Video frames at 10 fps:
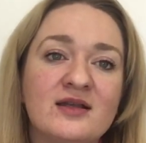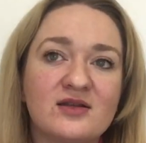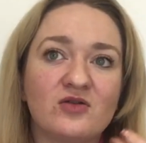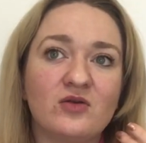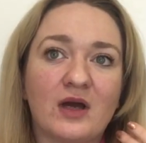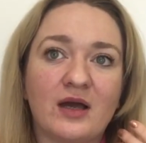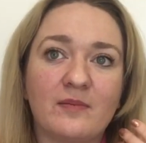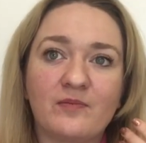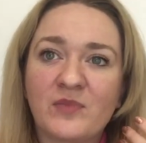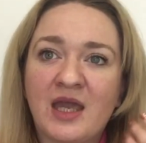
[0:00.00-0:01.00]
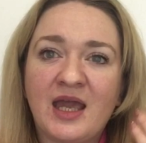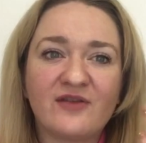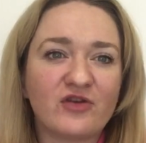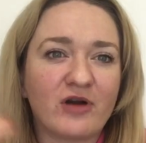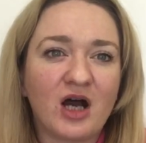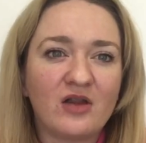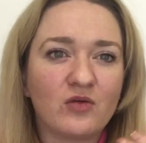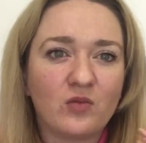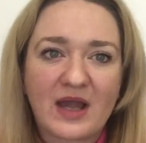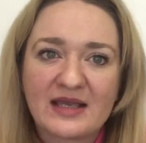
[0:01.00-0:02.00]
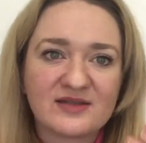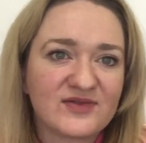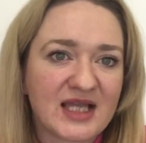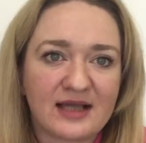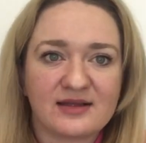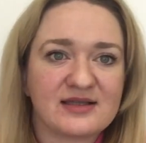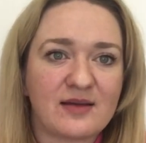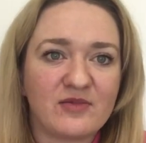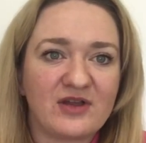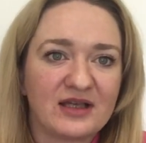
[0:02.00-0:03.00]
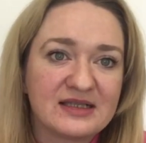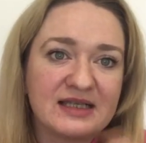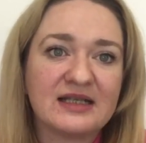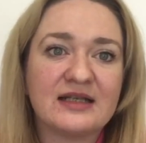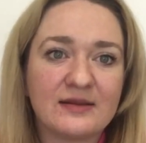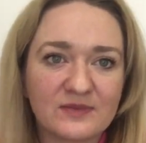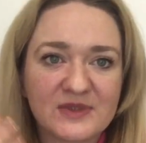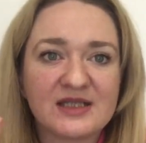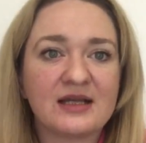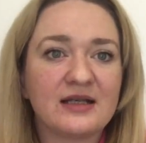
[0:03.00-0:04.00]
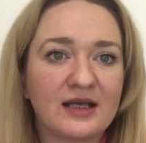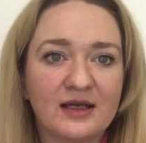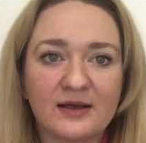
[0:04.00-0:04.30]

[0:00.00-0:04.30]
So if there are other ways of saying the same thing, synonyms and